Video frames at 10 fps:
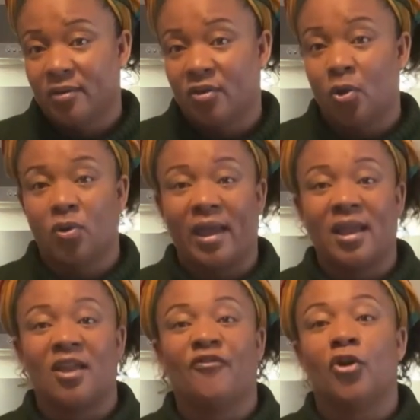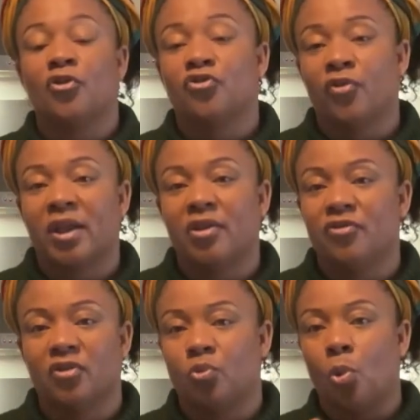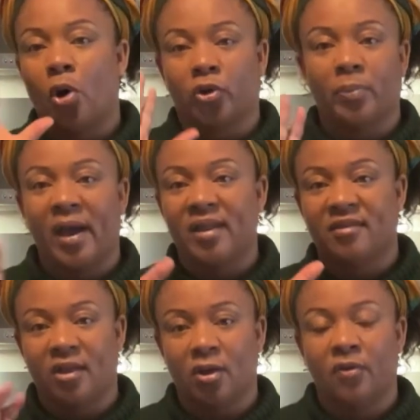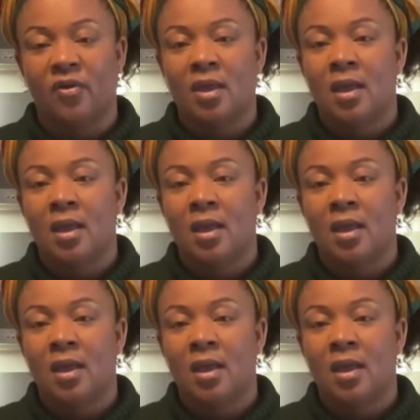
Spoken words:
So like if you're drinking just water by itself,